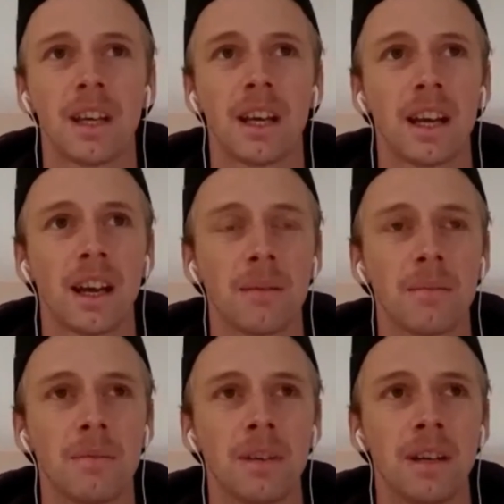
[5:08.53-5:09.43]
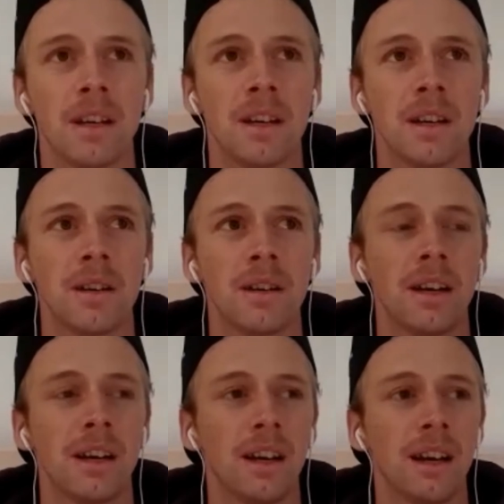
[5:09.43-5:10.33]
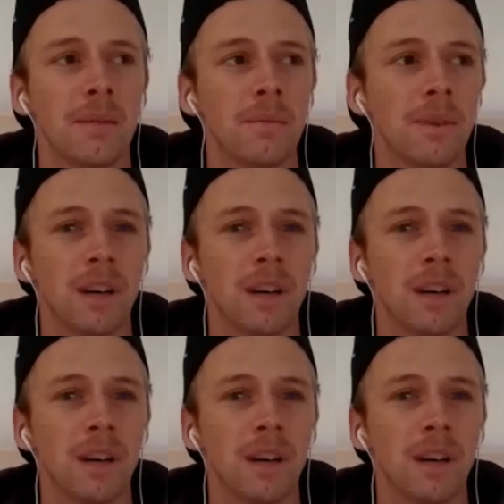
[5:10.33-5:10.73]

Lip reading: And I